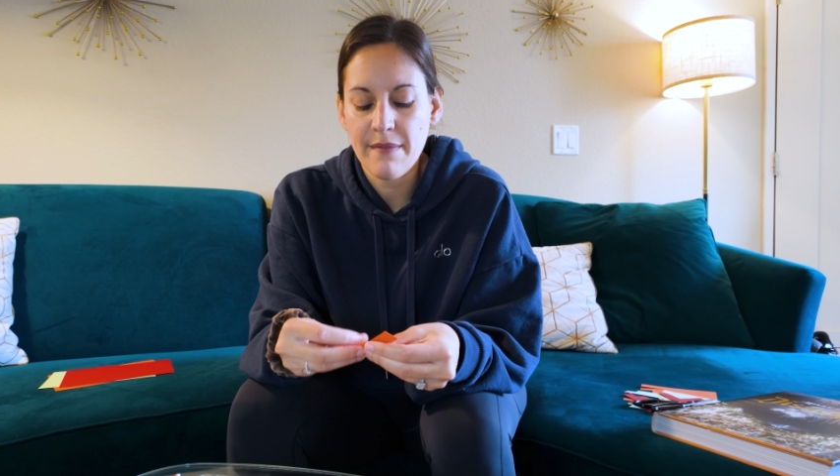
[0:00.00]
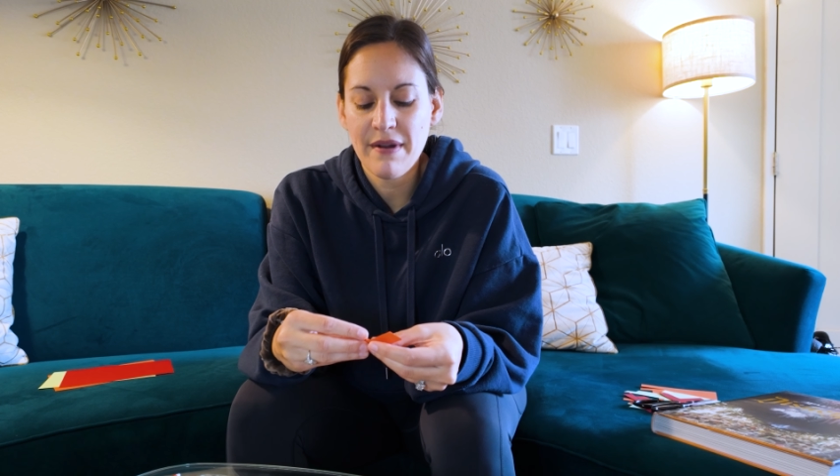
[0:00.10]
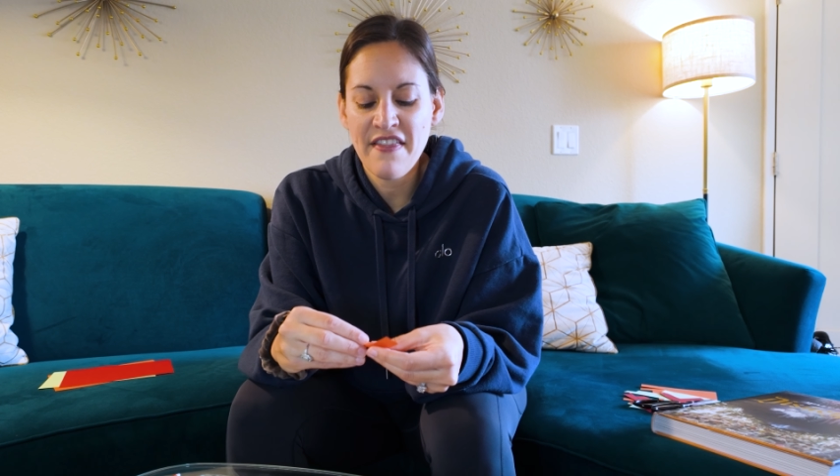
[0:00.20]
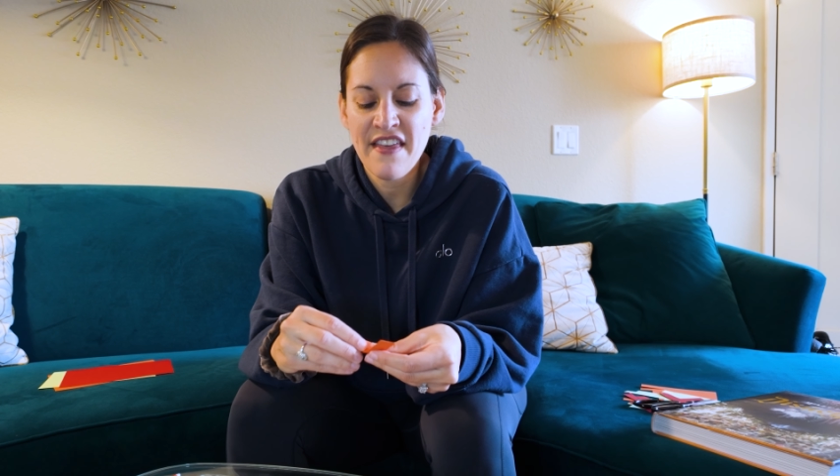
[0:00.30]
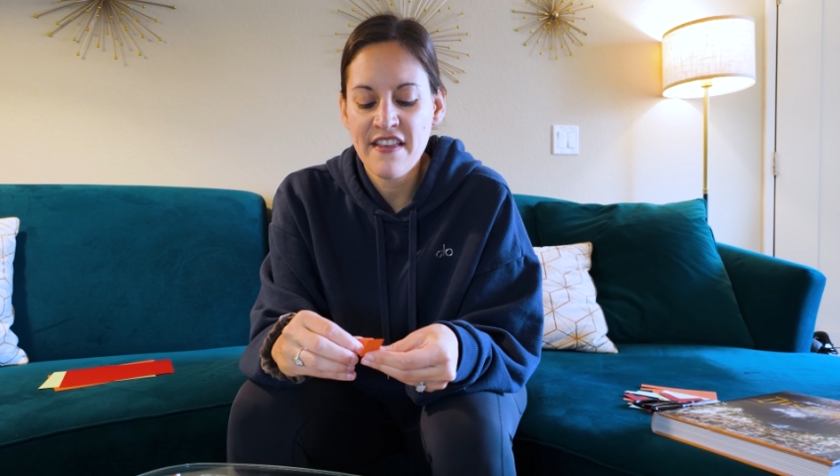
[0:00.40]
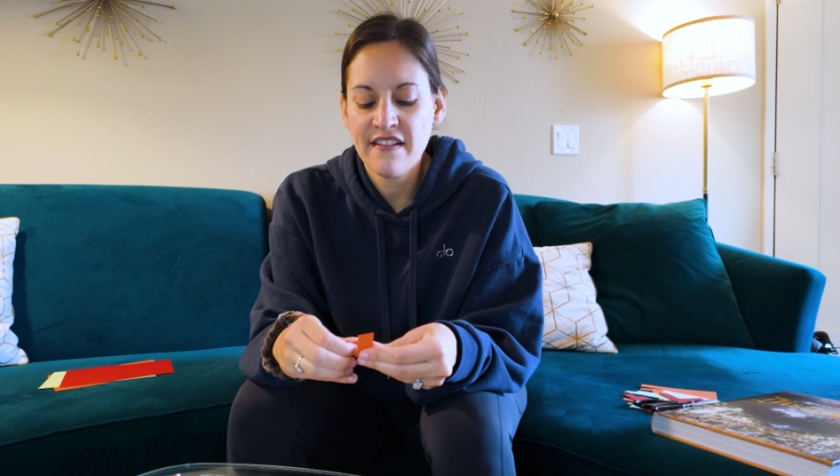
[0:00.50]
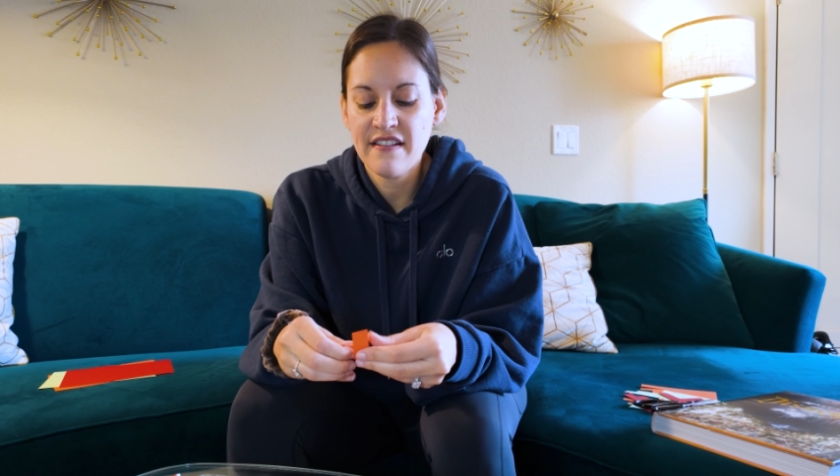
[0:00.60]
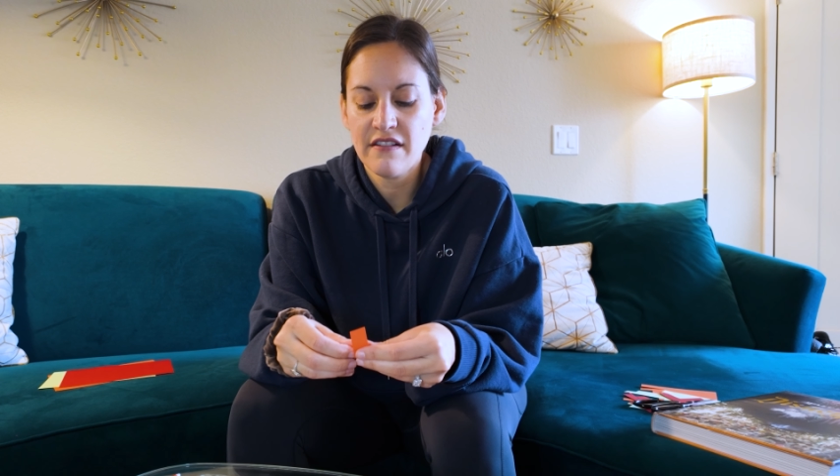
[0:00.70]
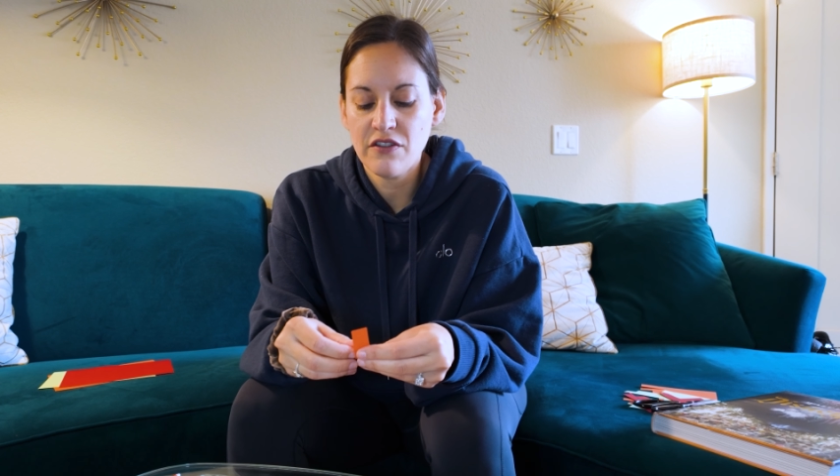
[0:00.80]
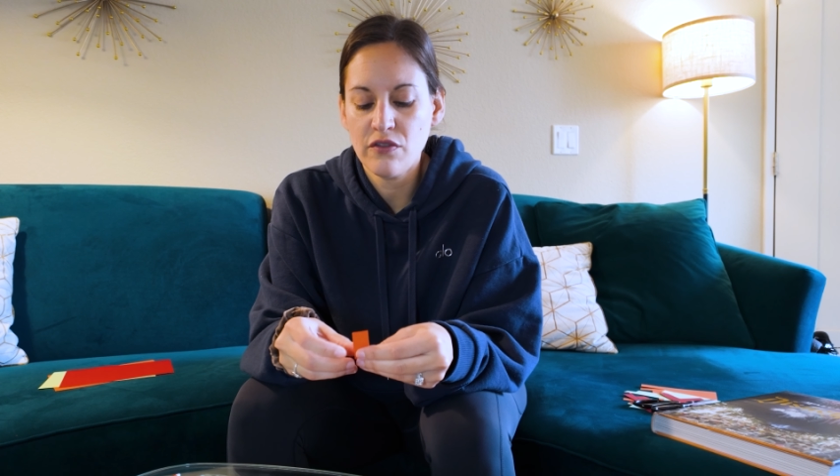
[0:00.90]
But I think this is
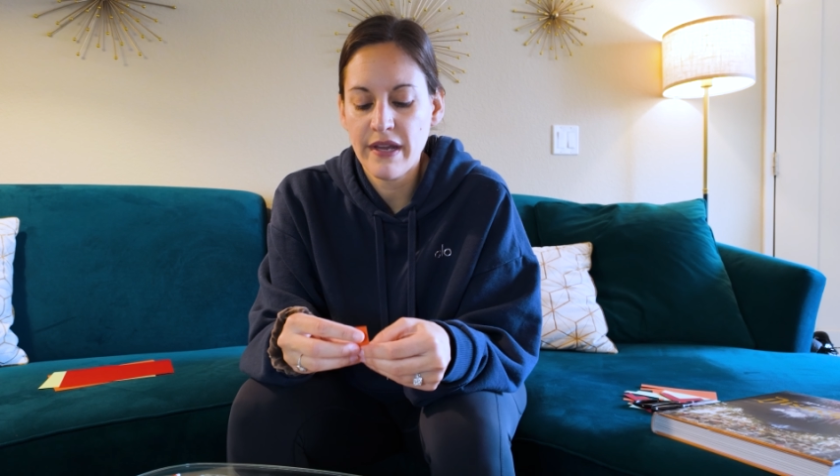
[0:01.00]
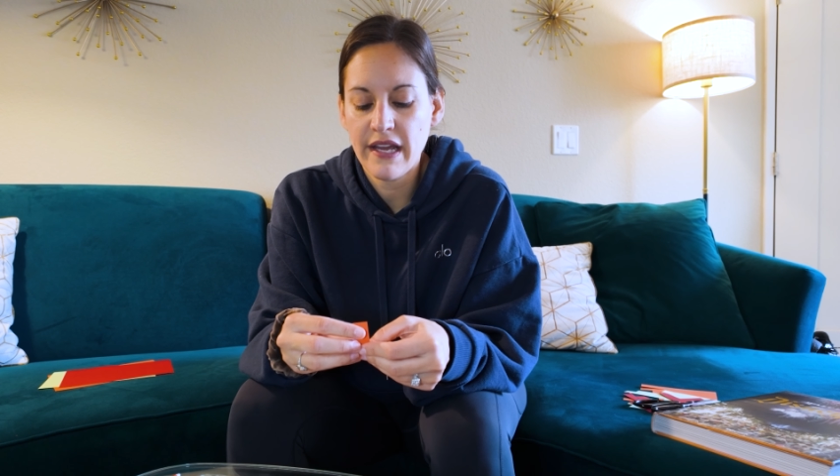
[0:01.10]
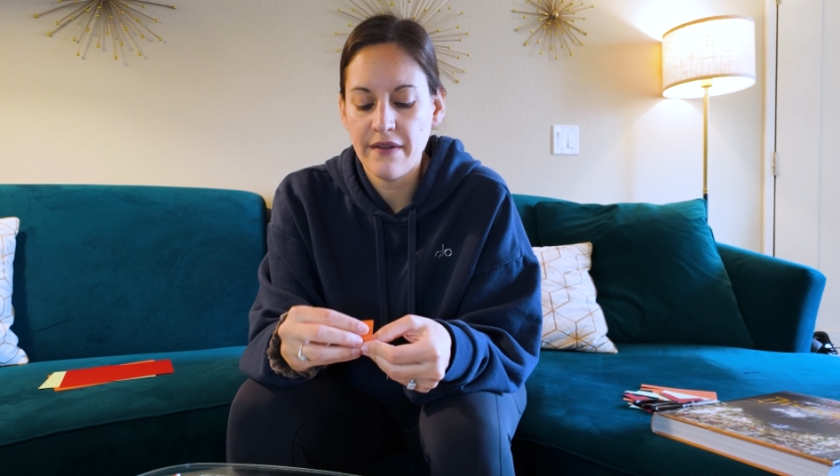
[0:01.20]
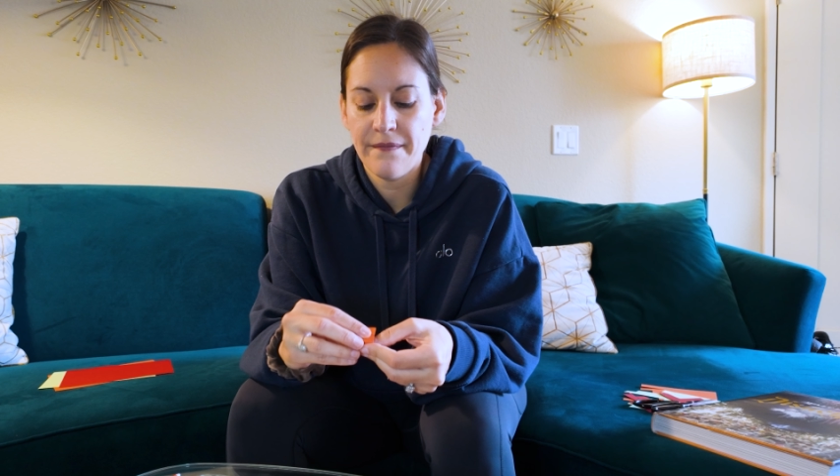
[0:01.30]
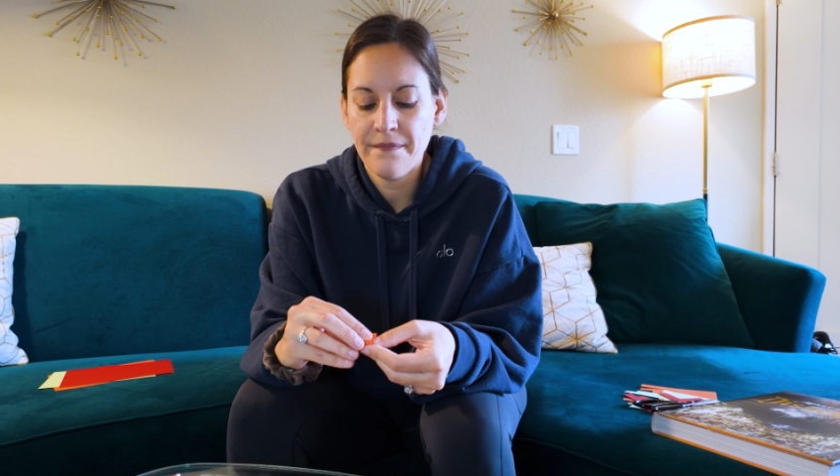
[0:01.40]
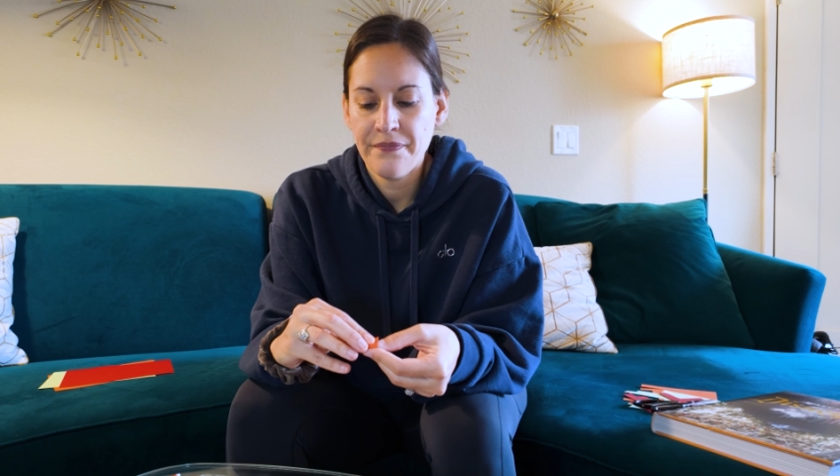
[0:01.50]
a little bit